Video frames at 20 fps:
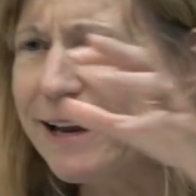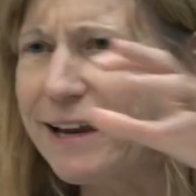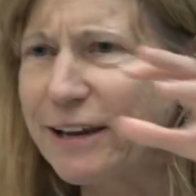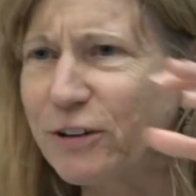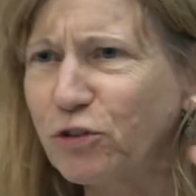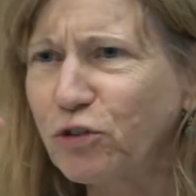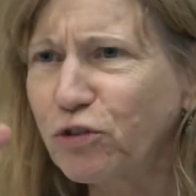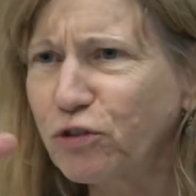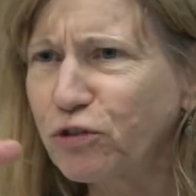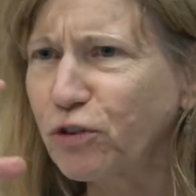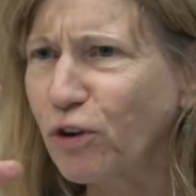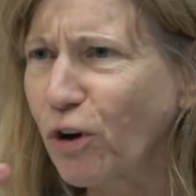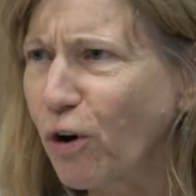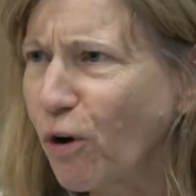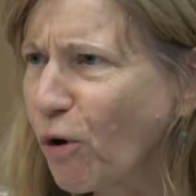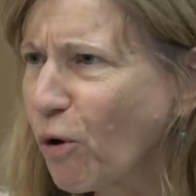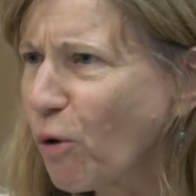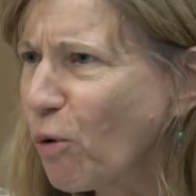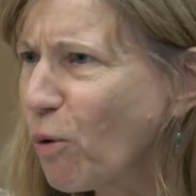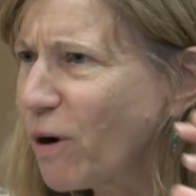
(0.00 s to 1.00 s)
It's
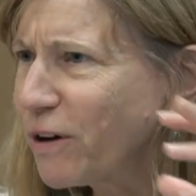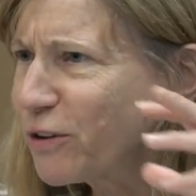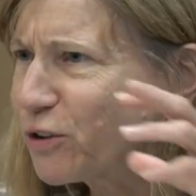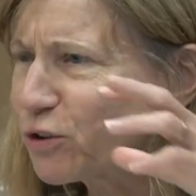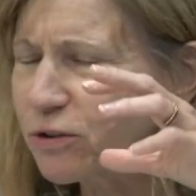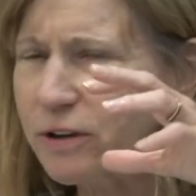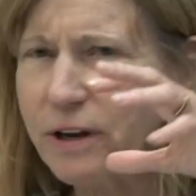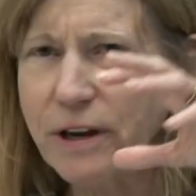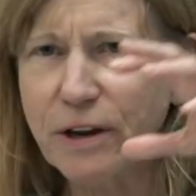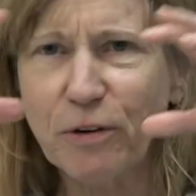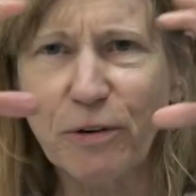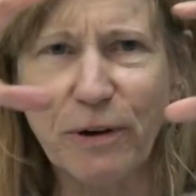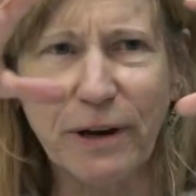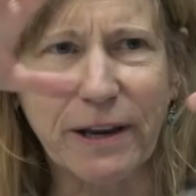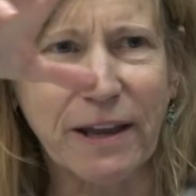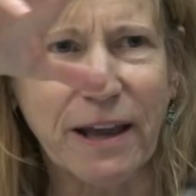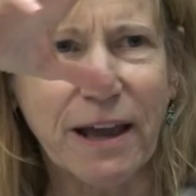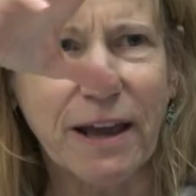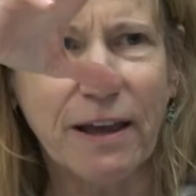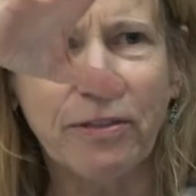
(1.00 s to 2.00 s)
so
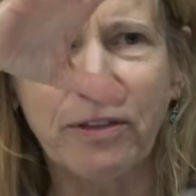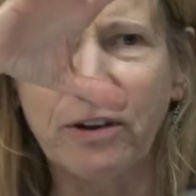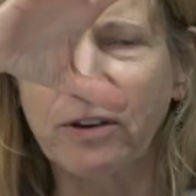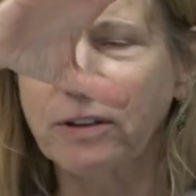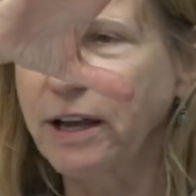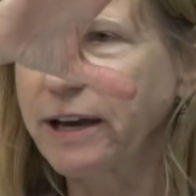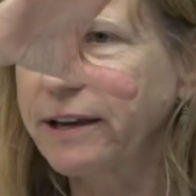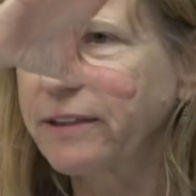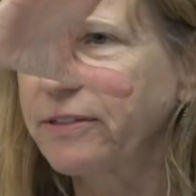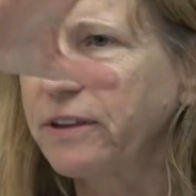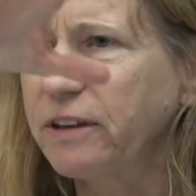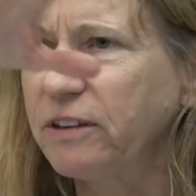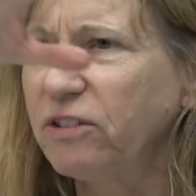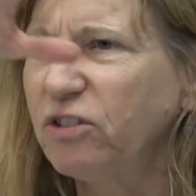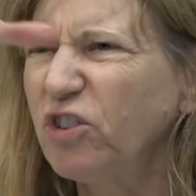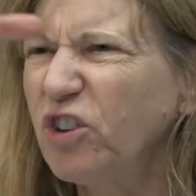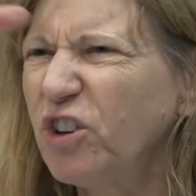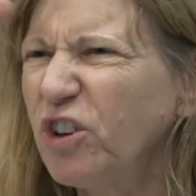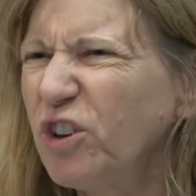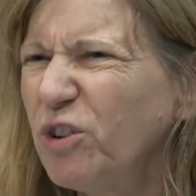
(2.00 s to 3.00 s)
scary. They're like
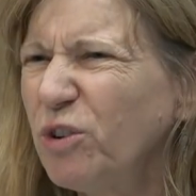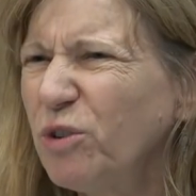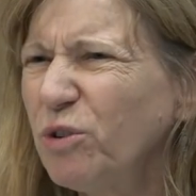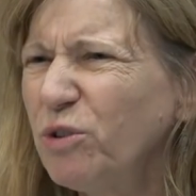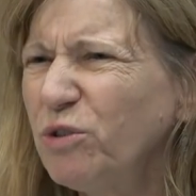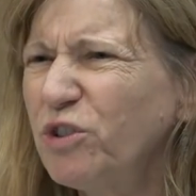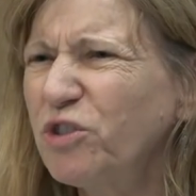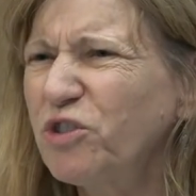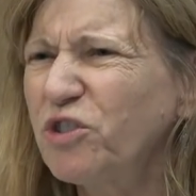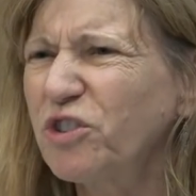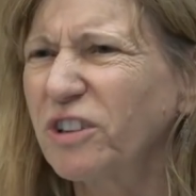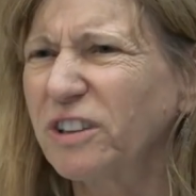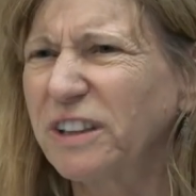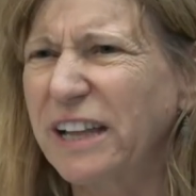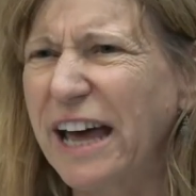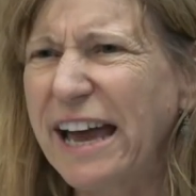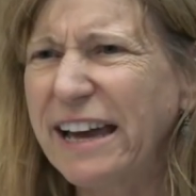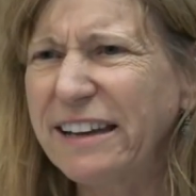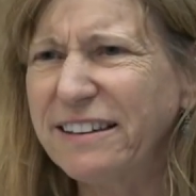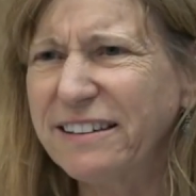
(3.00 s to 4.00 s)
these huge,
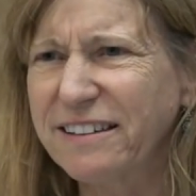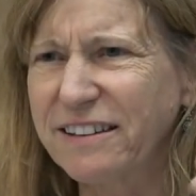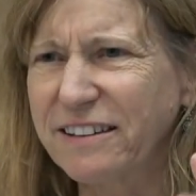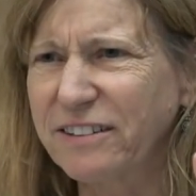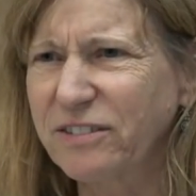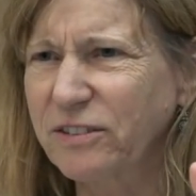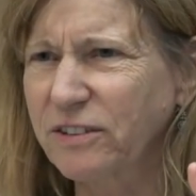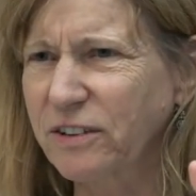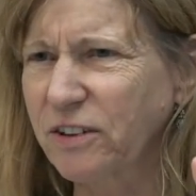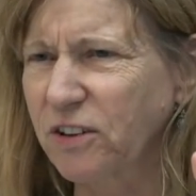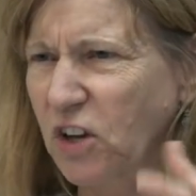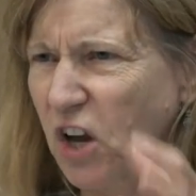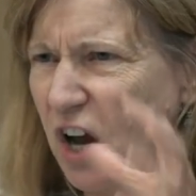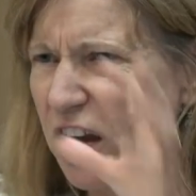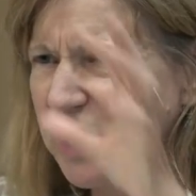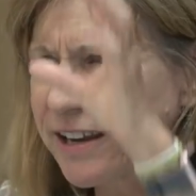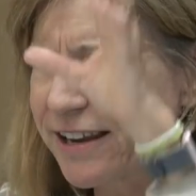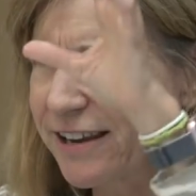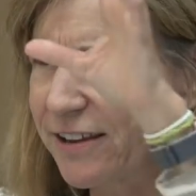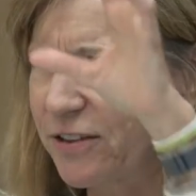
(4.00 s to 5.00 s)
gelatinous,
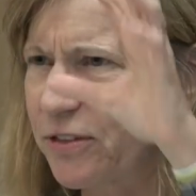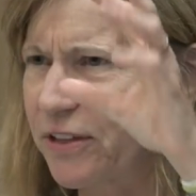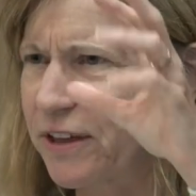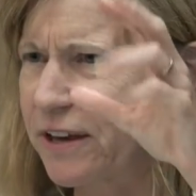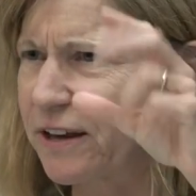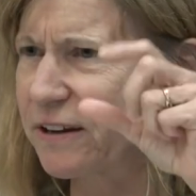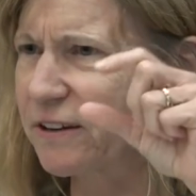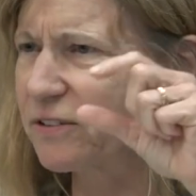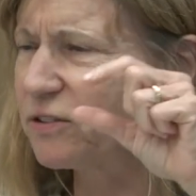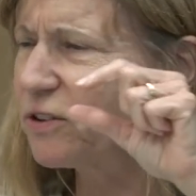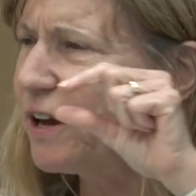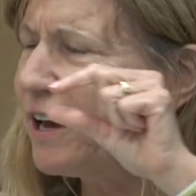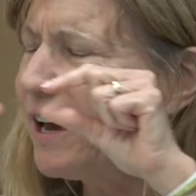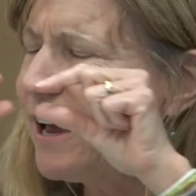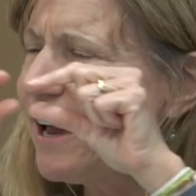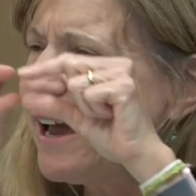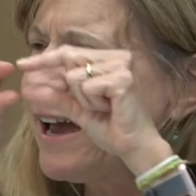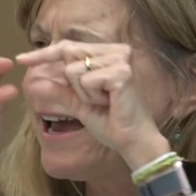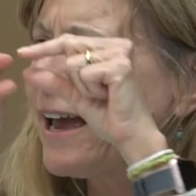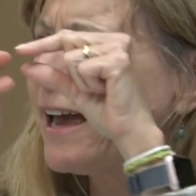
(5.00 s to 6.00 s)
gunky things.
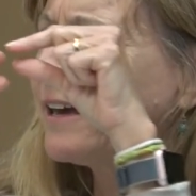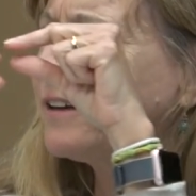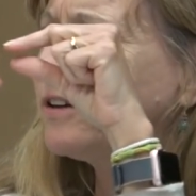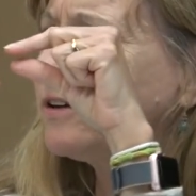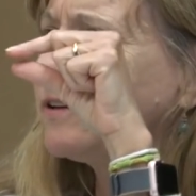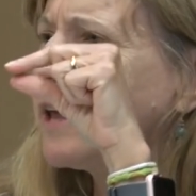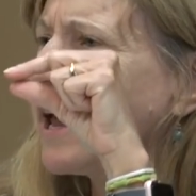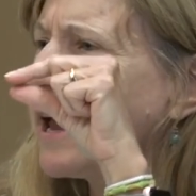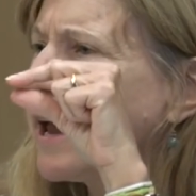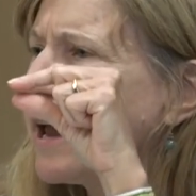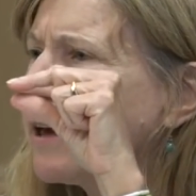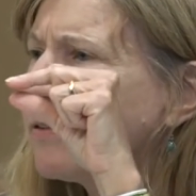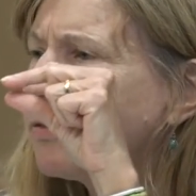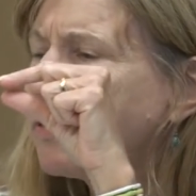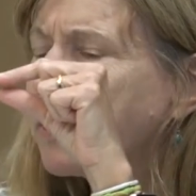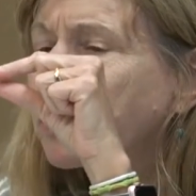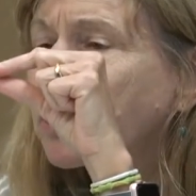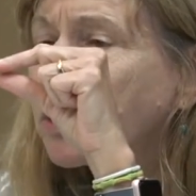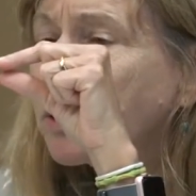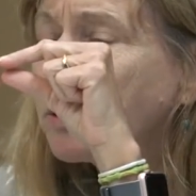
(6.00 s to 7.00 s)
And,
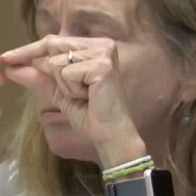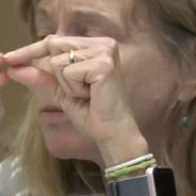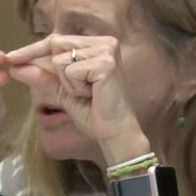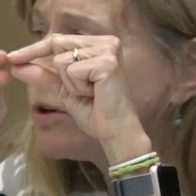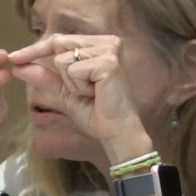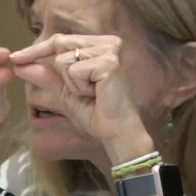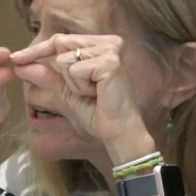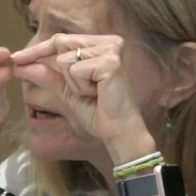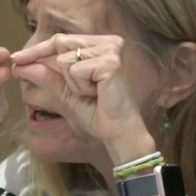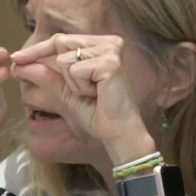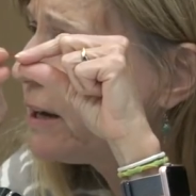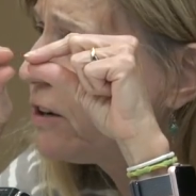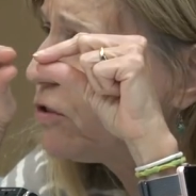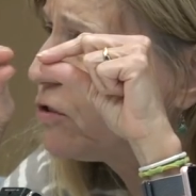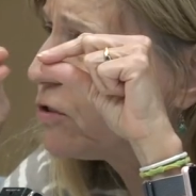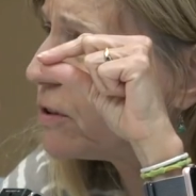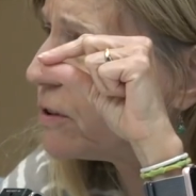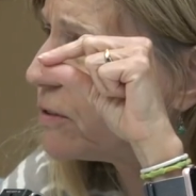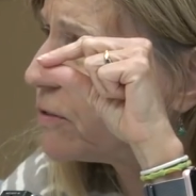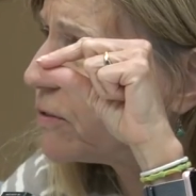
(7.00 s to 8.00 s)
and they're
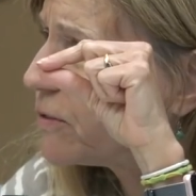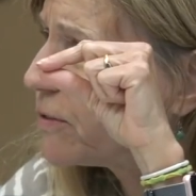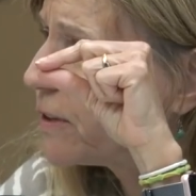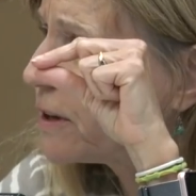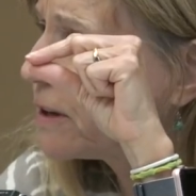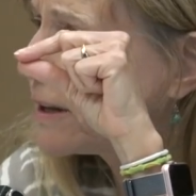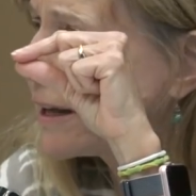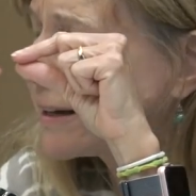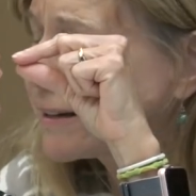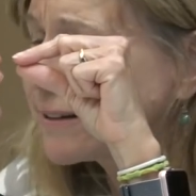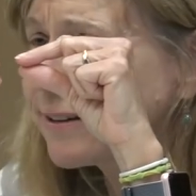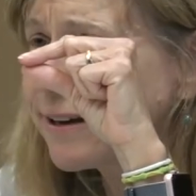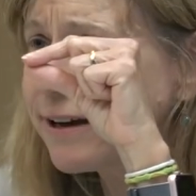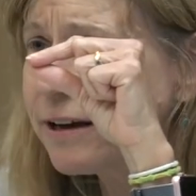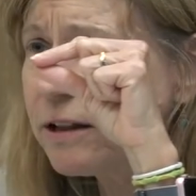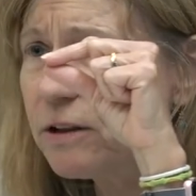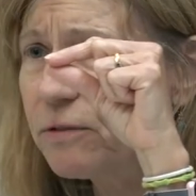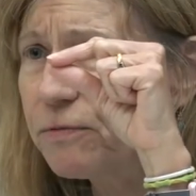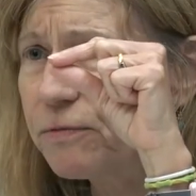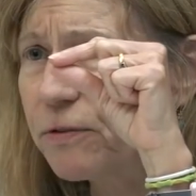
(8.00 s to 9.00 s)
communications. They're like
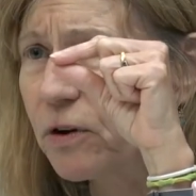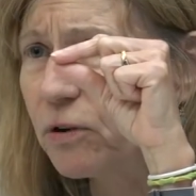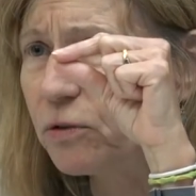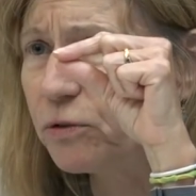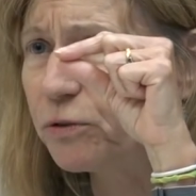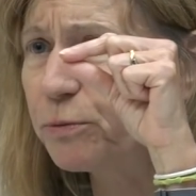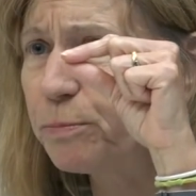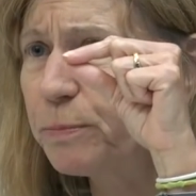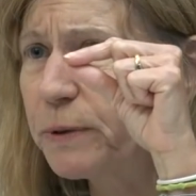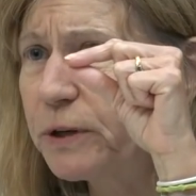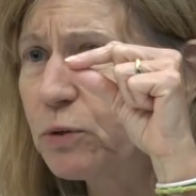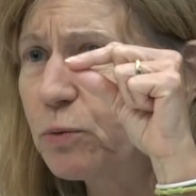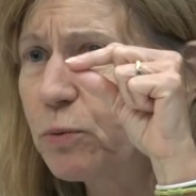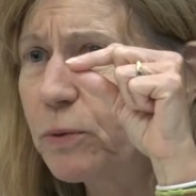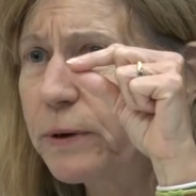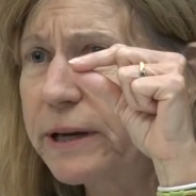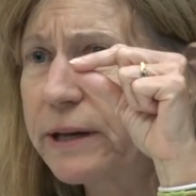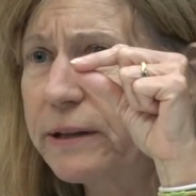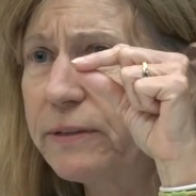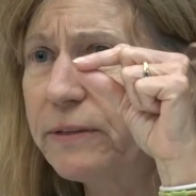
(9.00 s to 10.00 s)
telephones
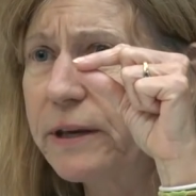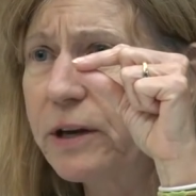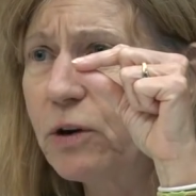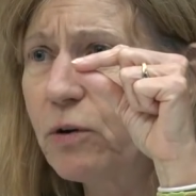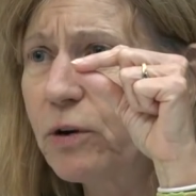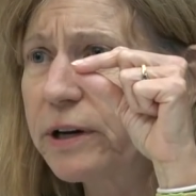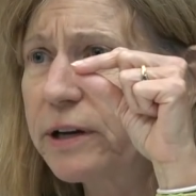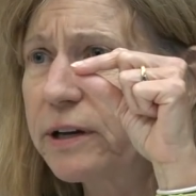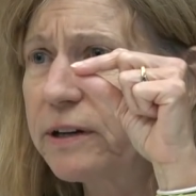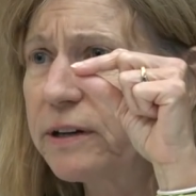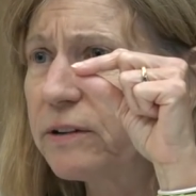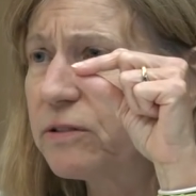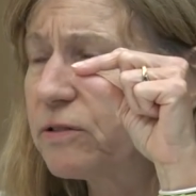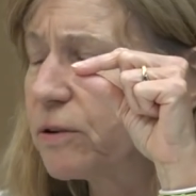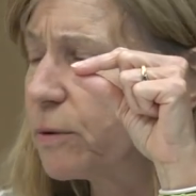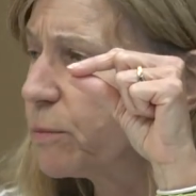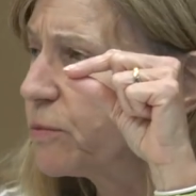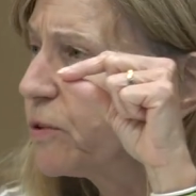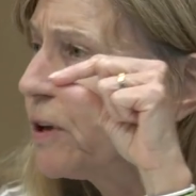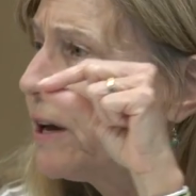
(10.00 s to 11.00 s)
between the
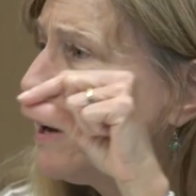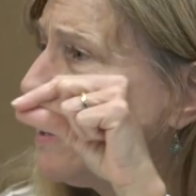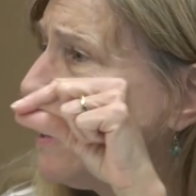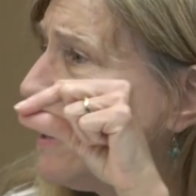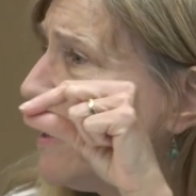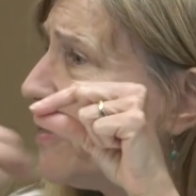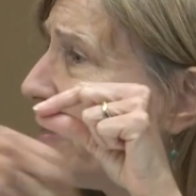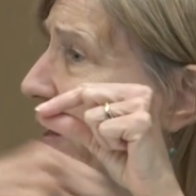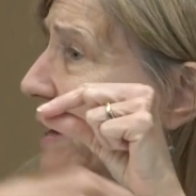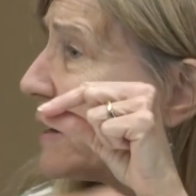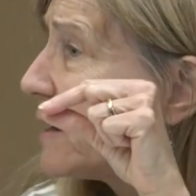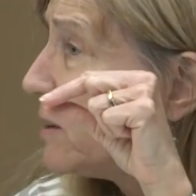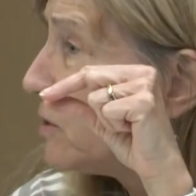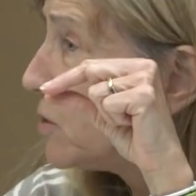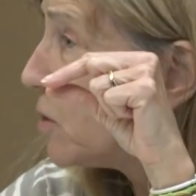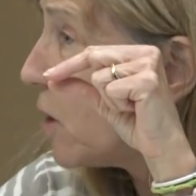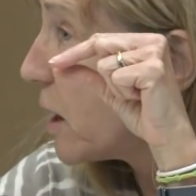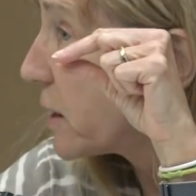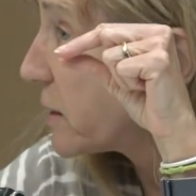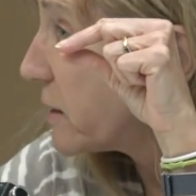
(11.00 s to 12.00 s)
organisms. They can
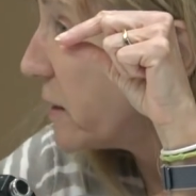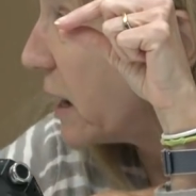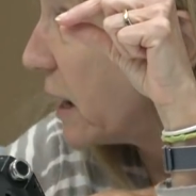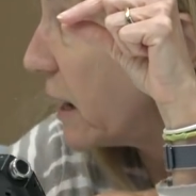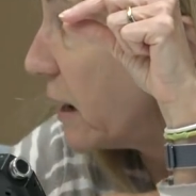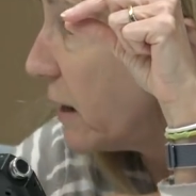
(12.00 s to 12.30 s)
talk to